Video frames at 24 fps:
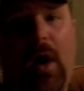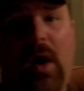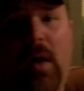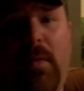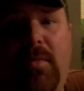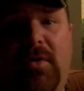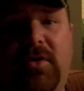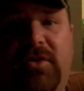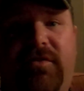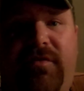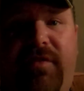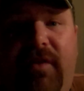I
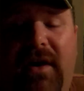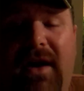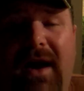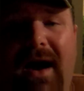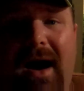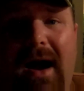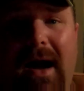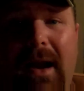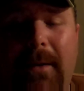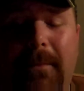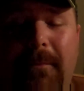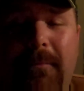almost
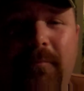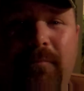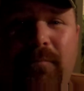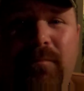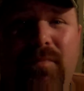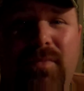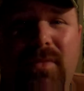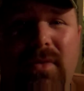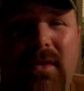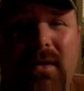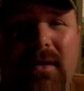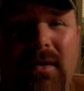forgot.
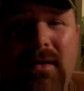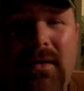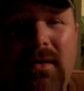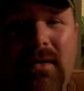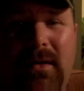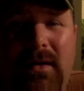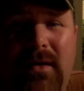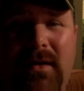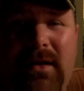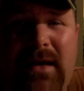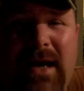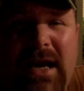
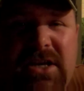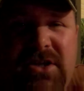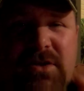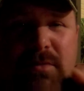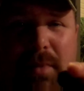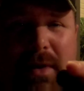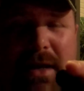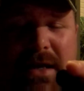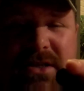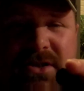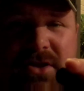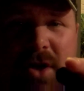Cajun
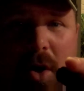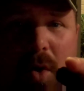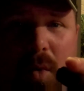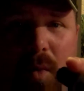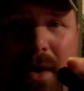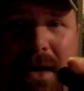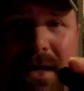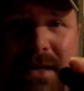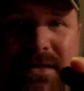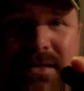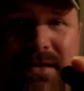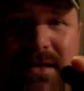Blaze
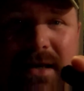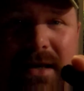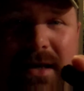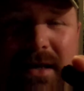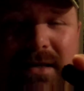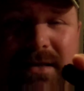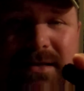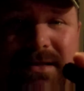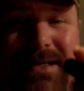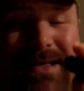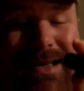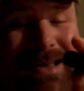always
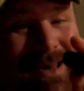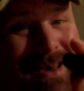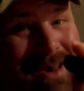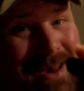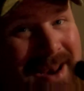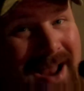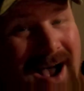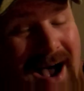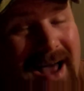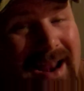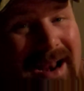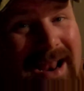says,
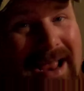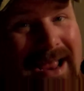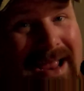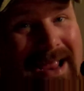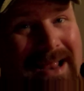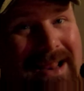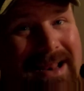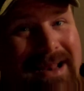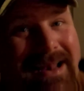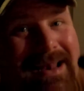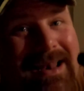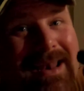not
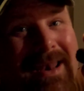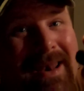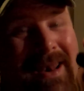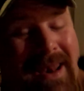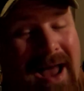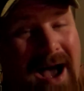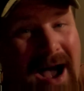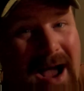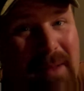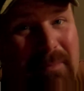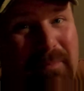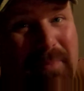A,
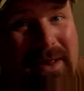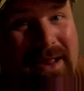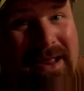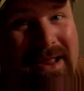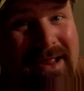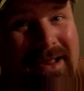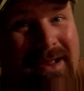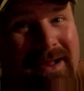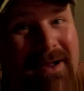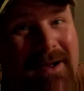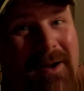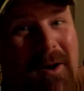not
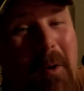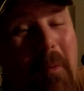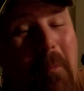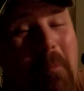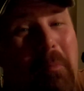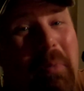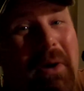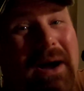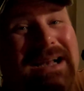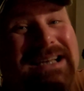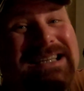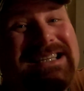B,
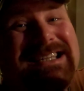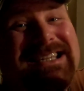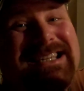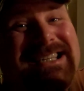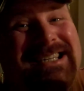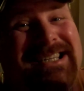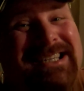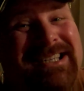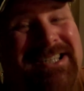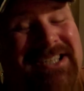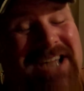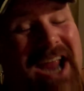but
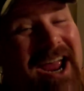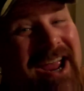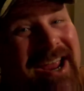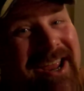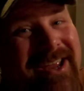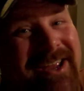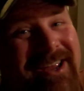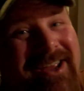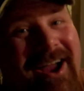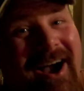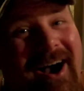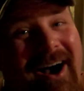
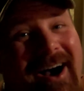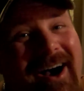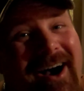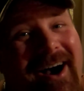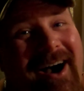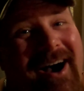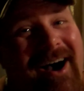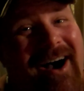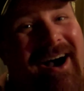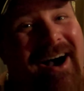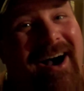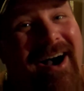see
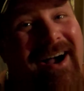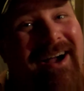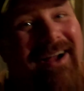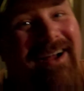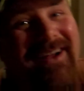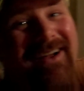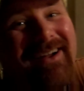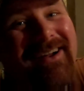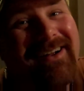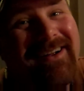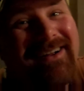ya!